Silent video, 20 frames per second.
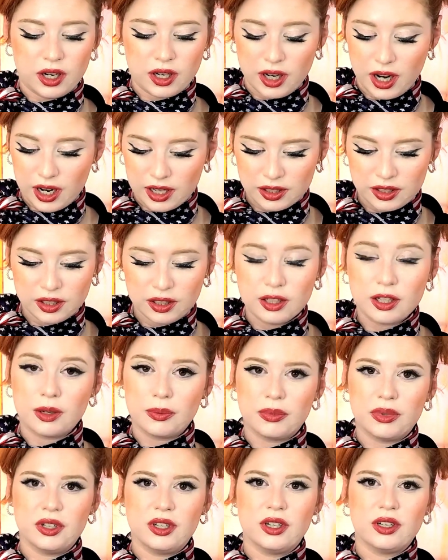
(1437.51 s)
casting
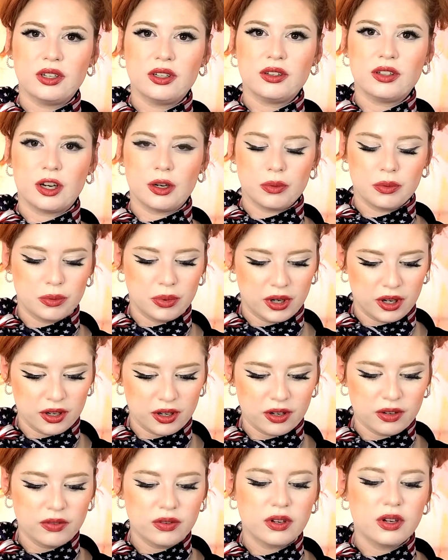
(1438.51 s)
company that I'm a part
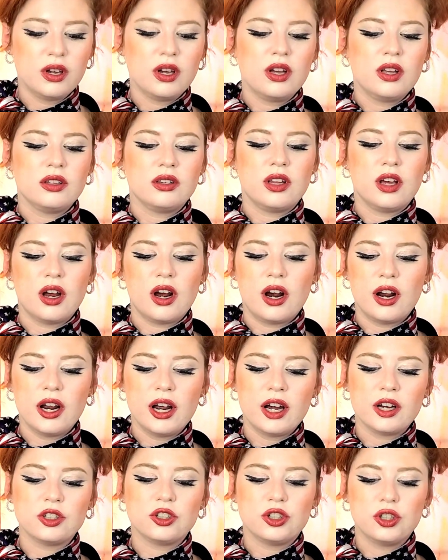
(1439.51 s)
of that I
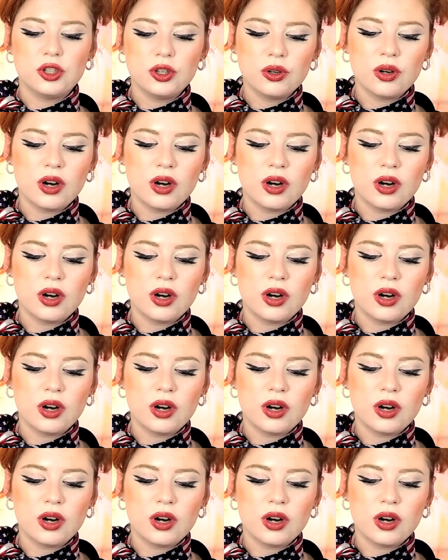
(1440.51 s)
had two